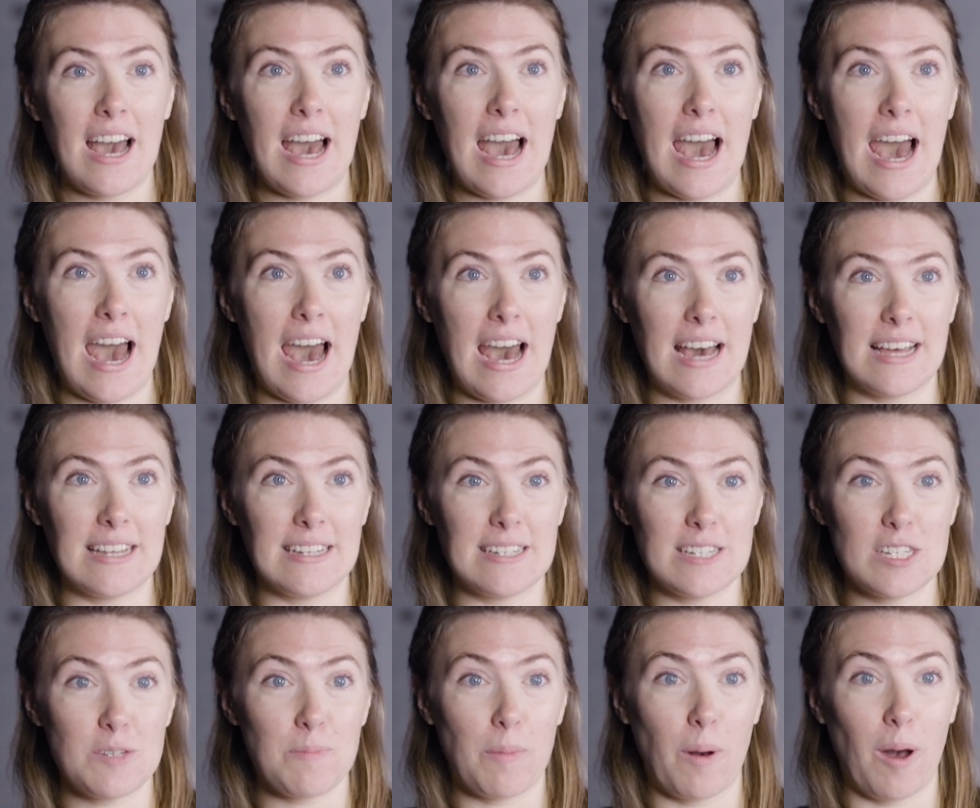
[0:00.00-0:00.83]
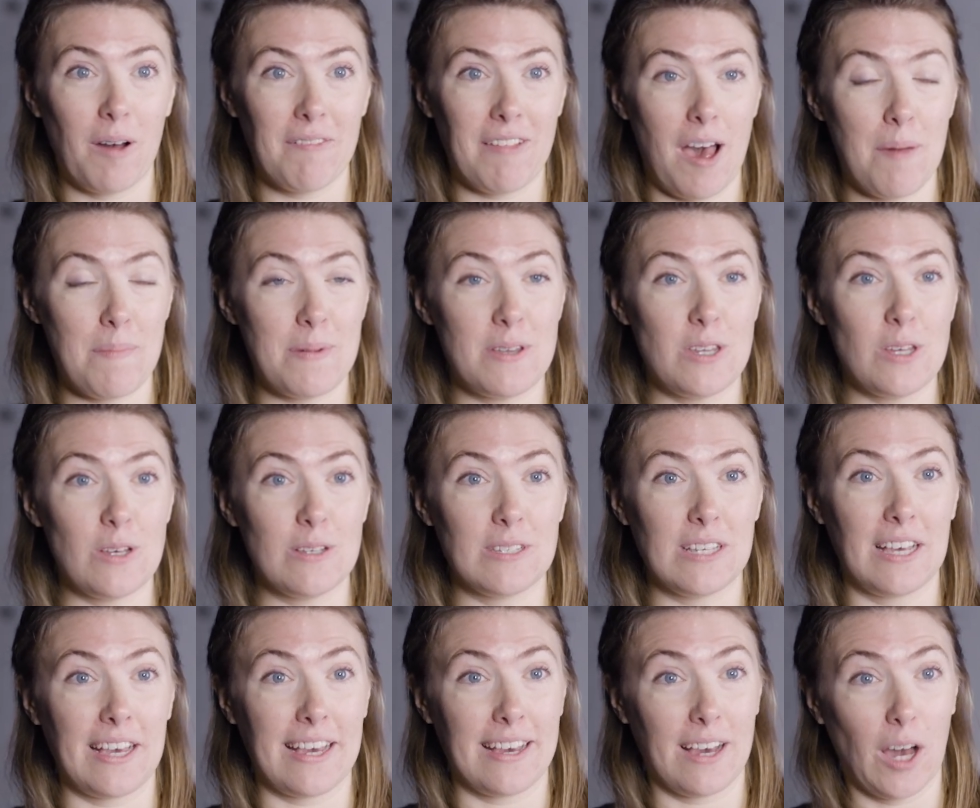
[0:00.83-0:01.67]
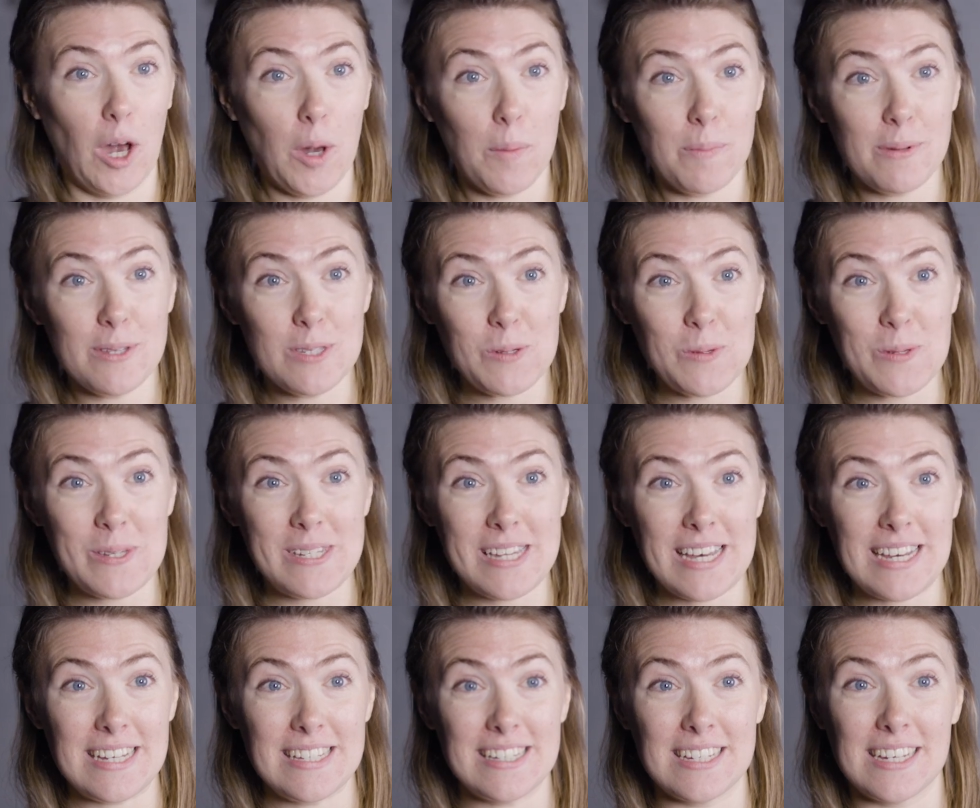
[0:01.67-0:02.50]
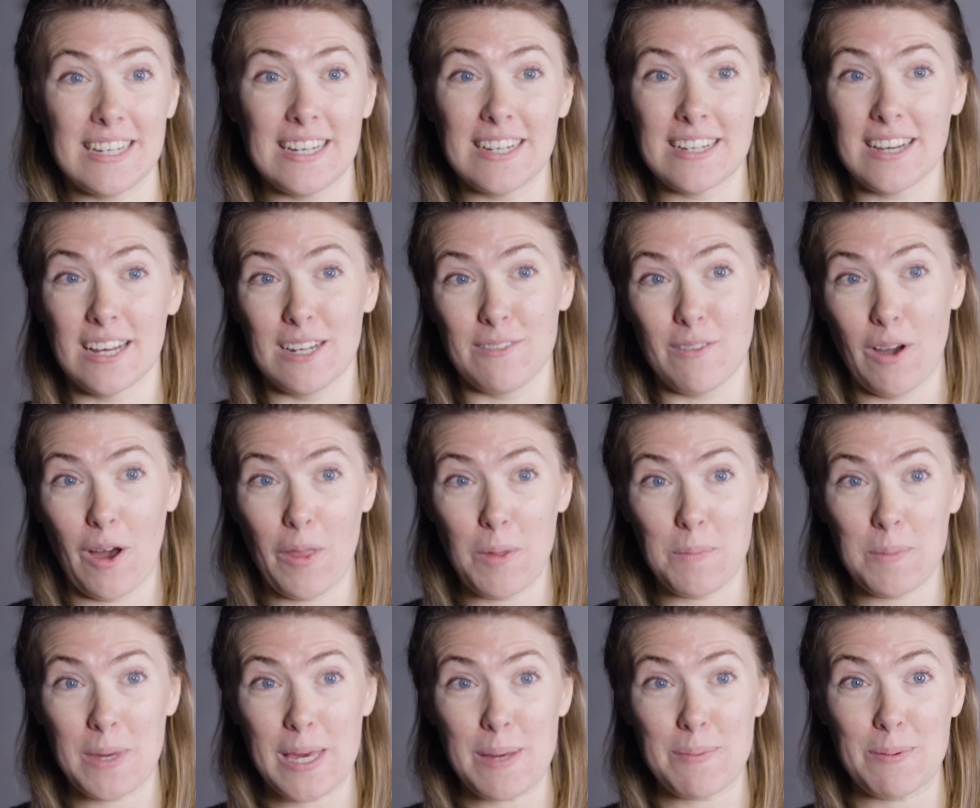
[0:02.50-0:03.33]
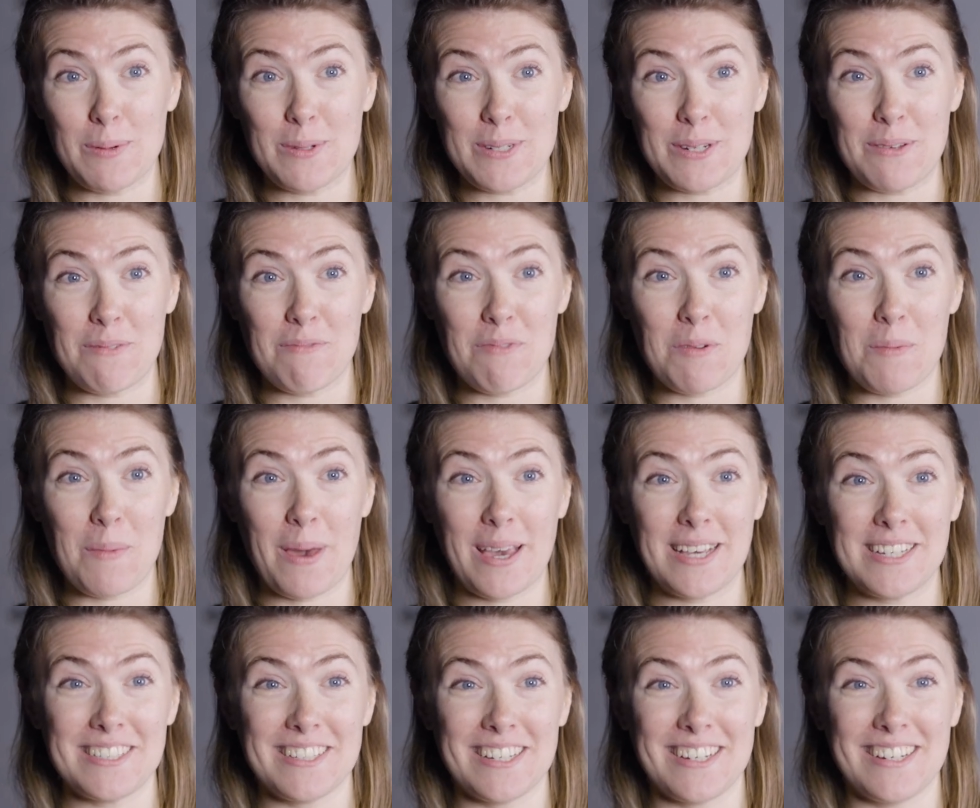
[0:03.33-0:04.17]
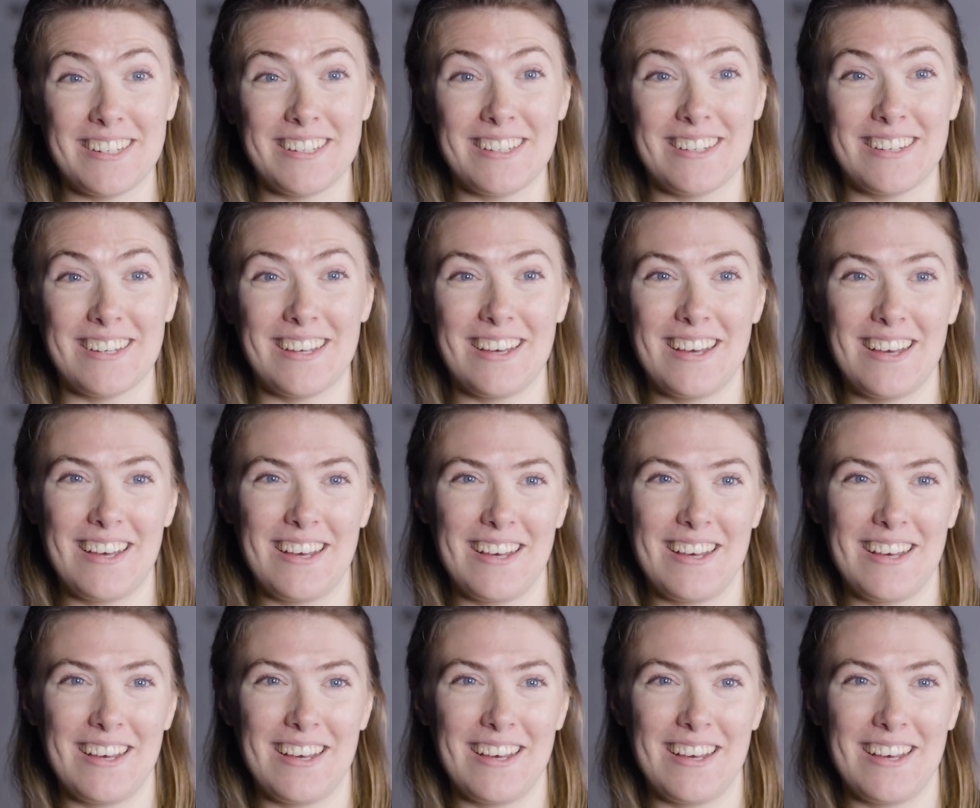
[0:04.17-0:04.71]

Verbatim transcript: And as part of that, I've been using open source data, kind of other people's information,